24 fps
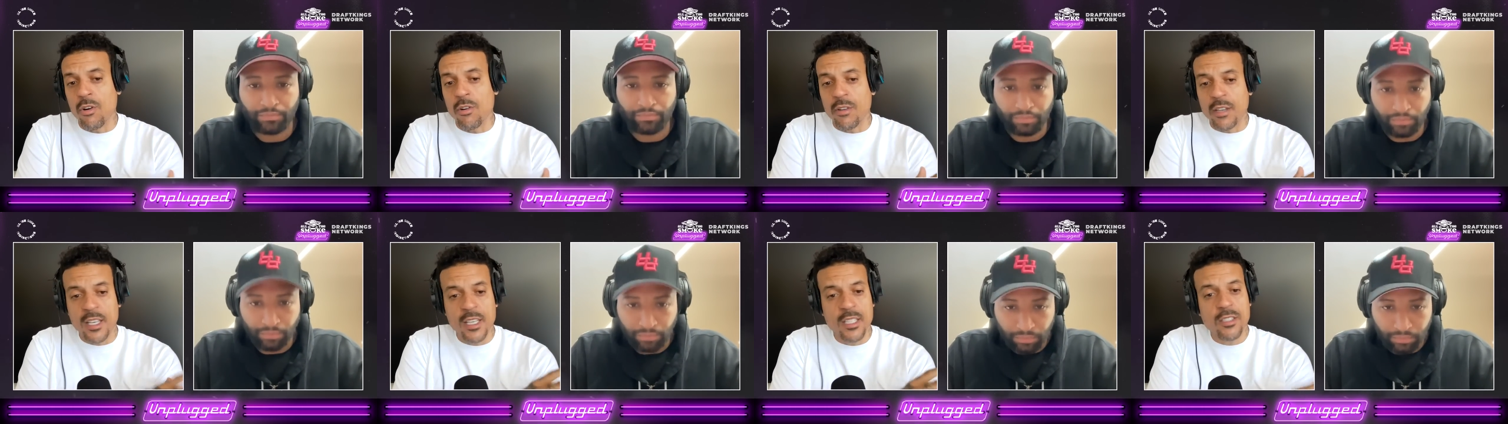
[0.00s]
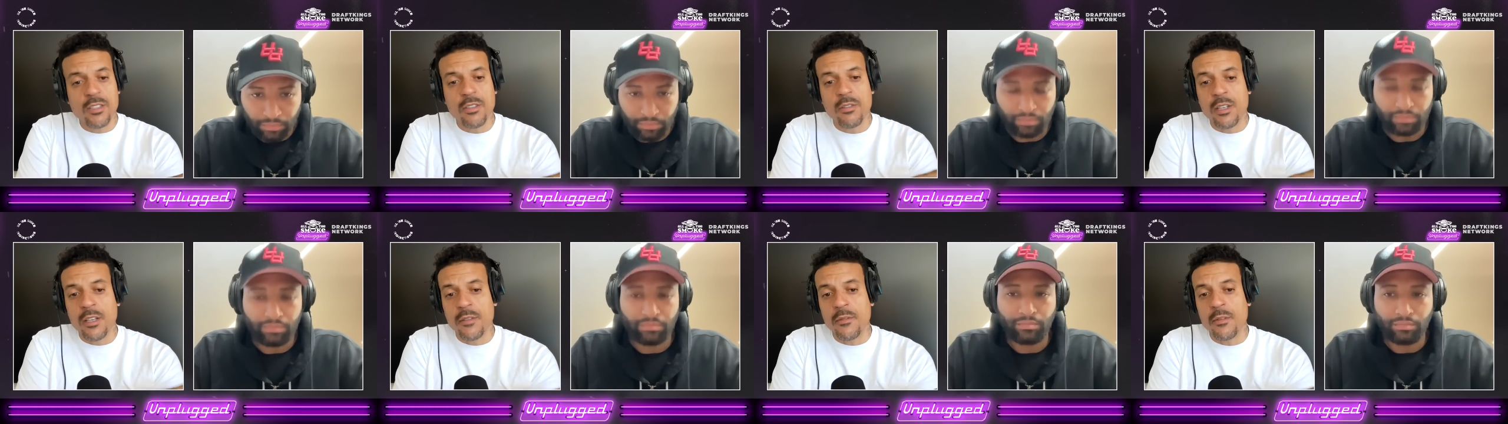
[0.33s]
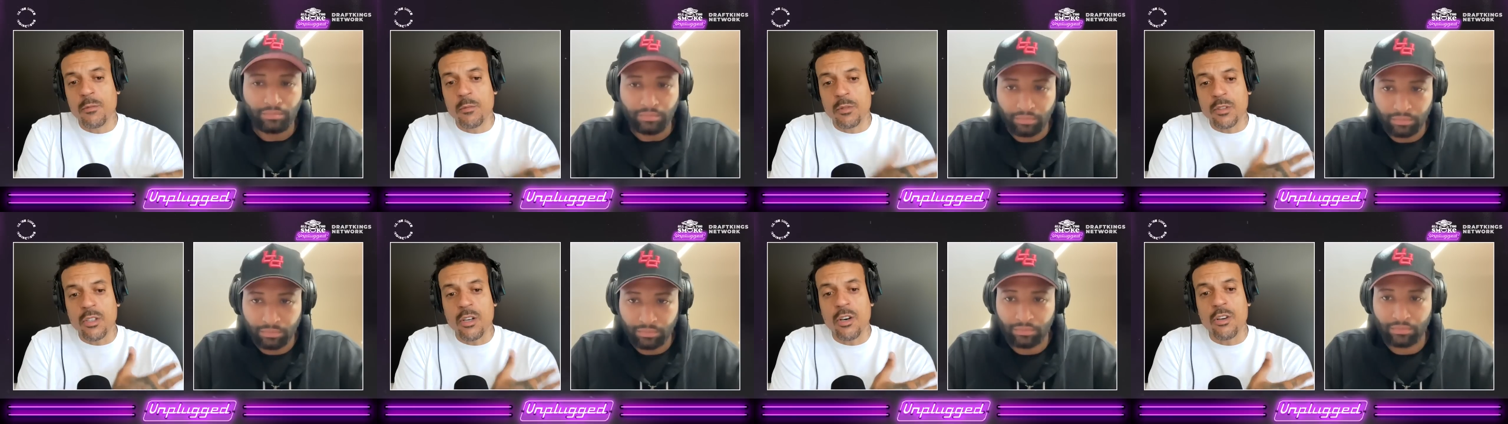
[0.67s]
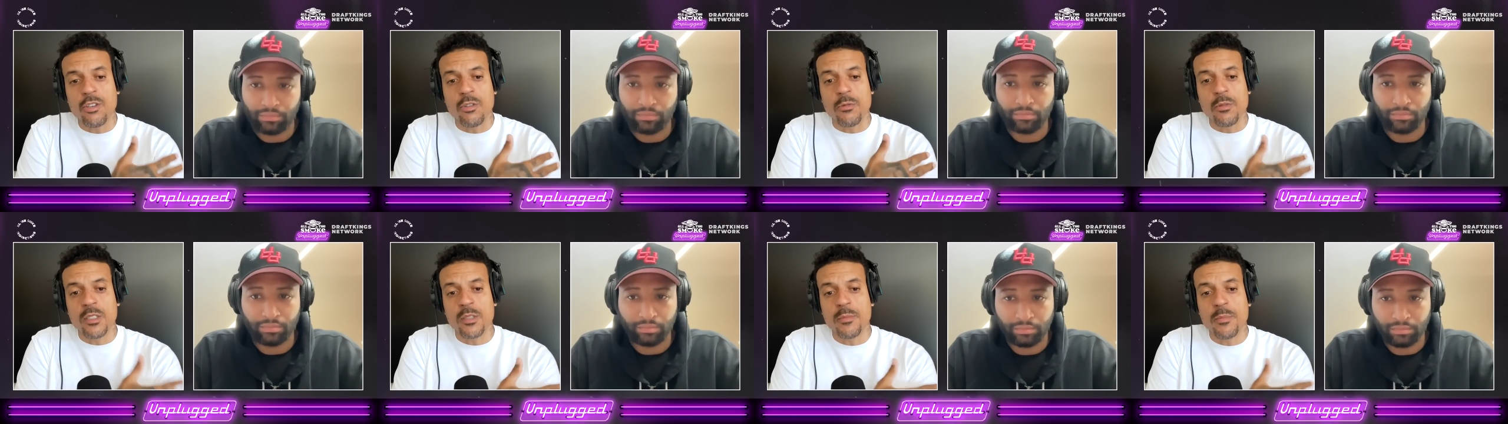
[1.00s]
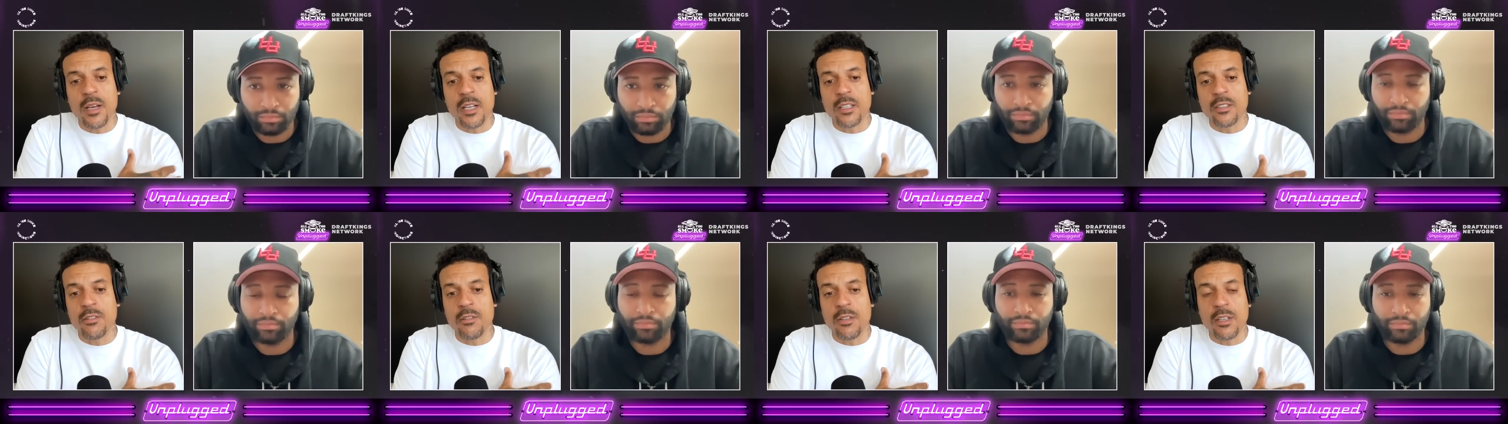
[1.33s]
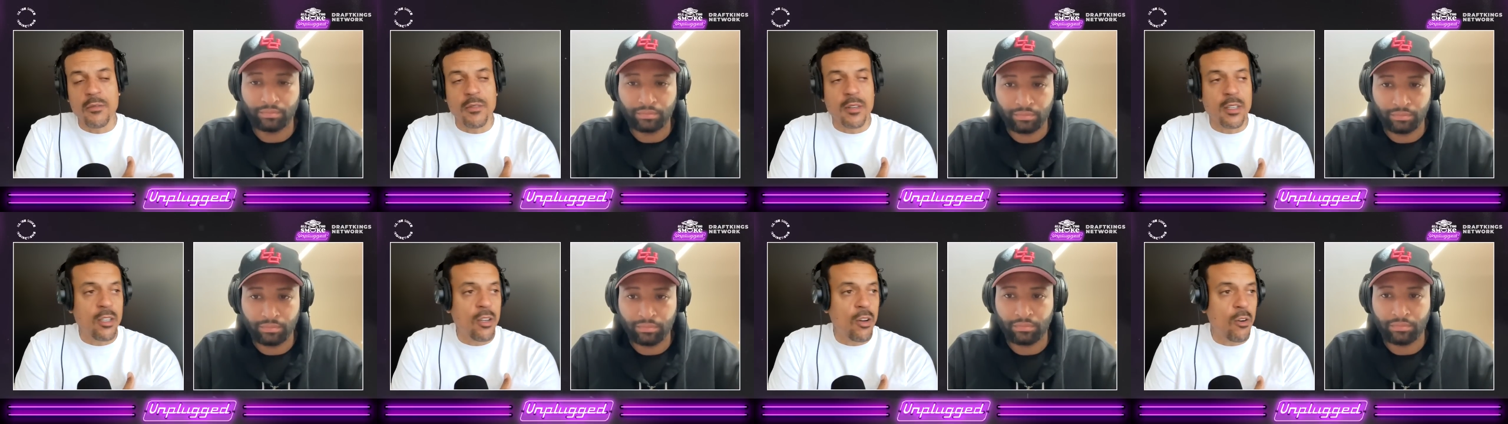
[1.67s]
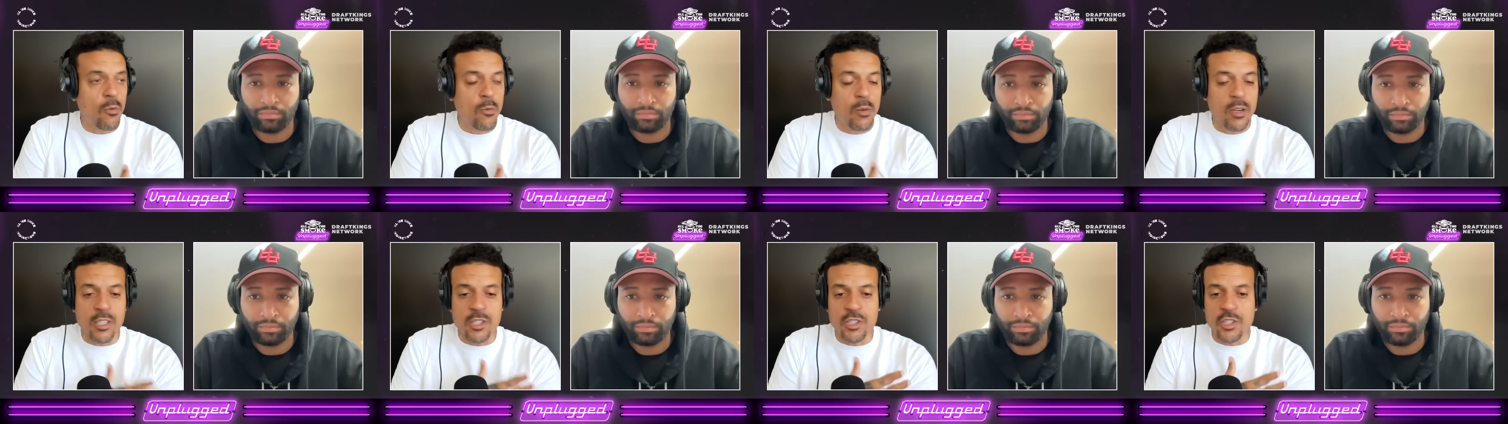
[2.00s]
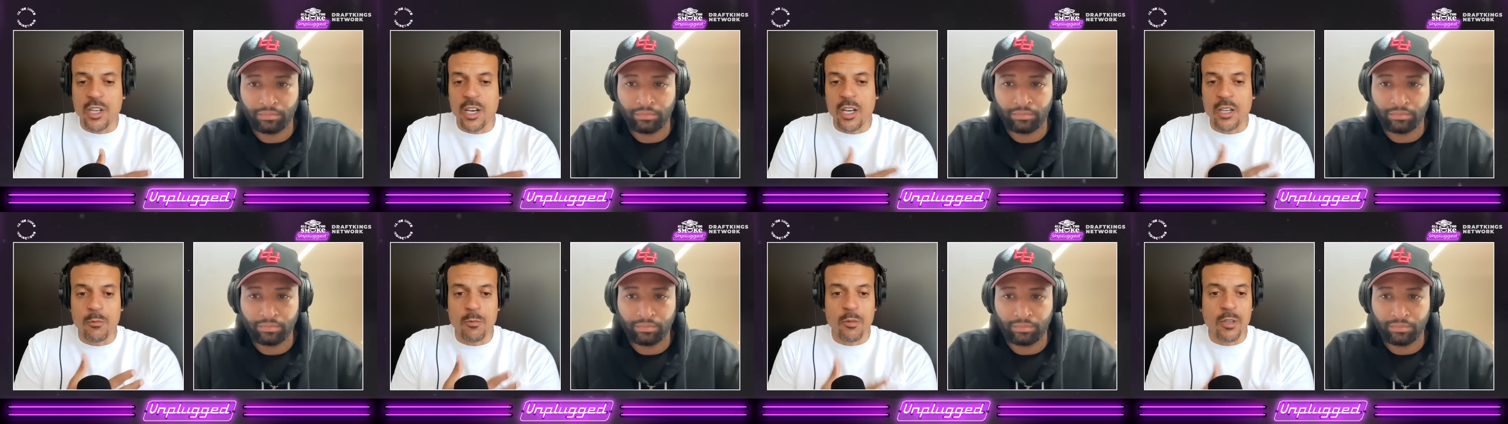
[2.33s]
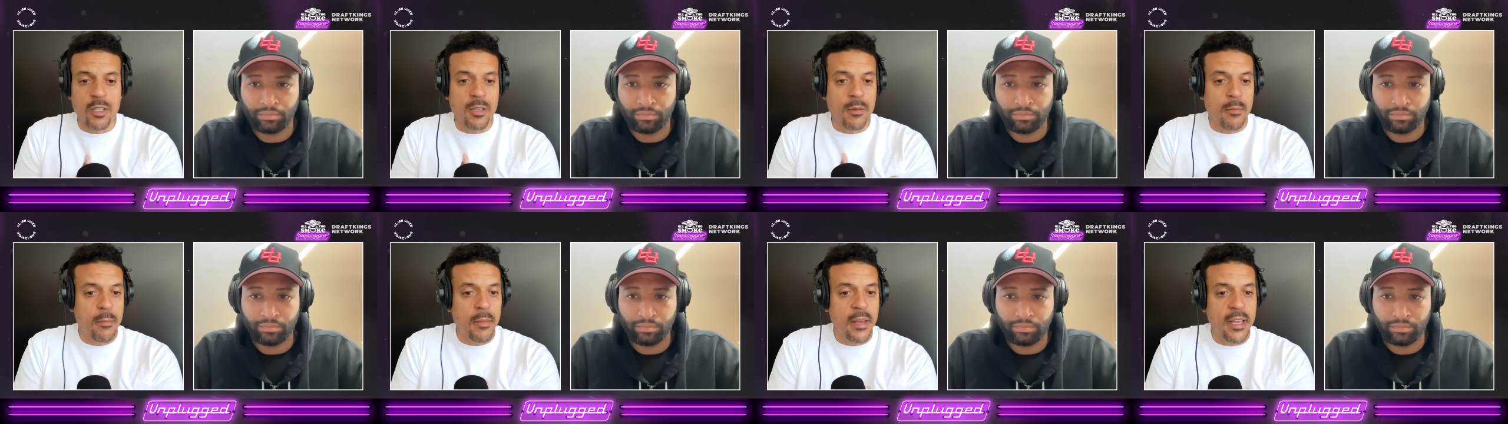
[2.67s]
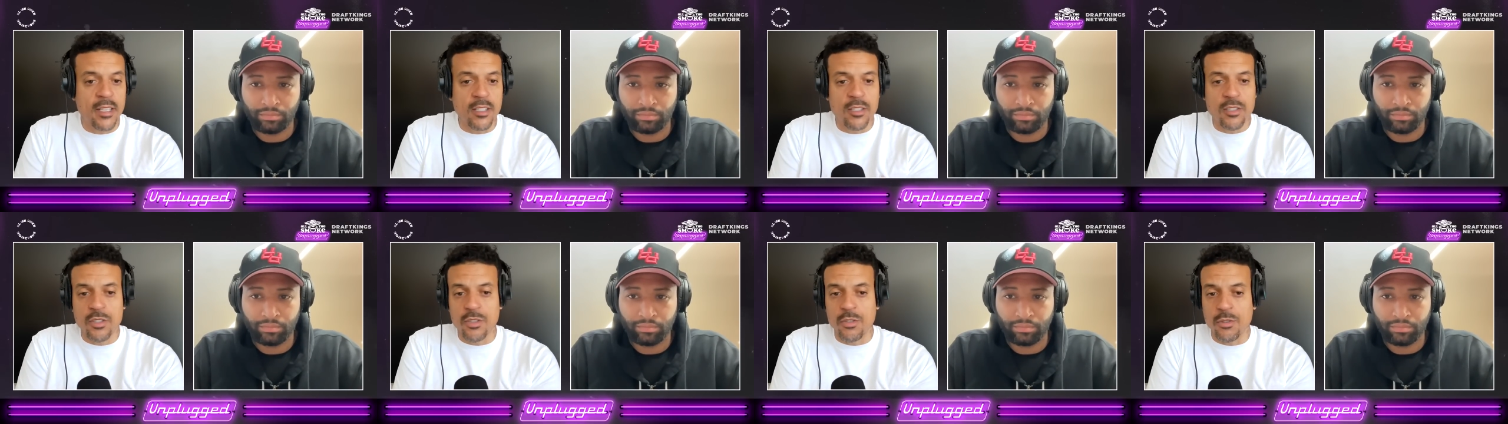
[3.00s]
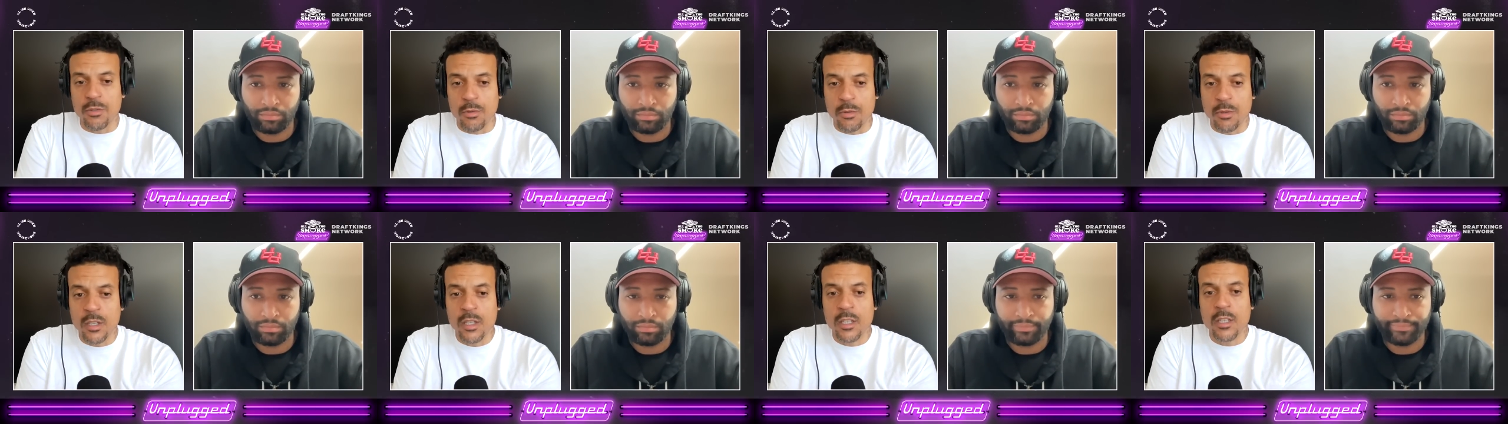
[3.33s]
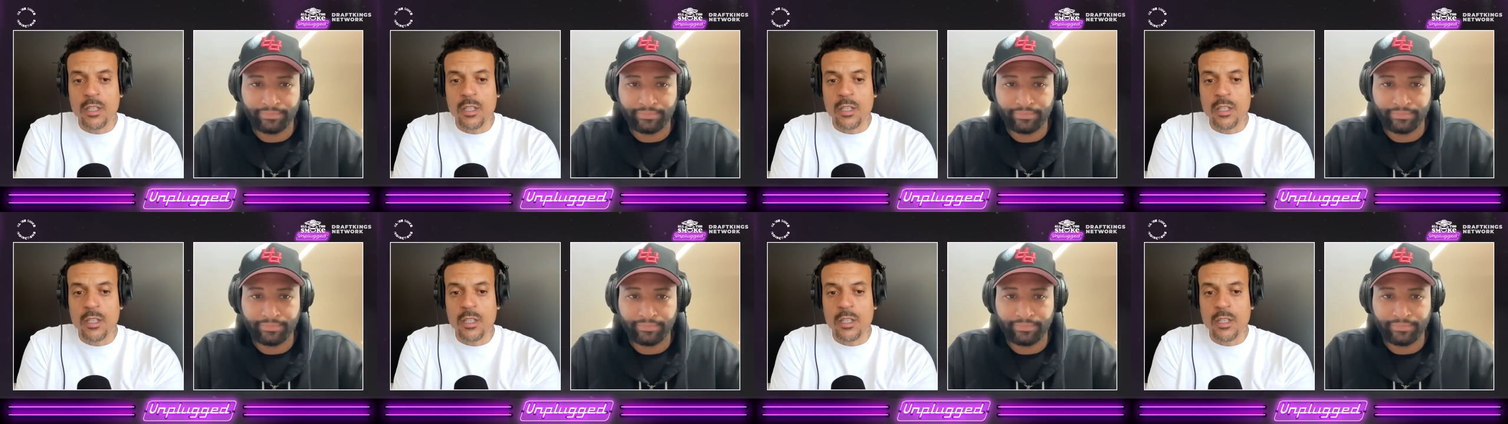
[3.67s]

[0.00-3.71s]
Speaker 1: Kids don't even, with all due respect, don't even know what John Wooden meant to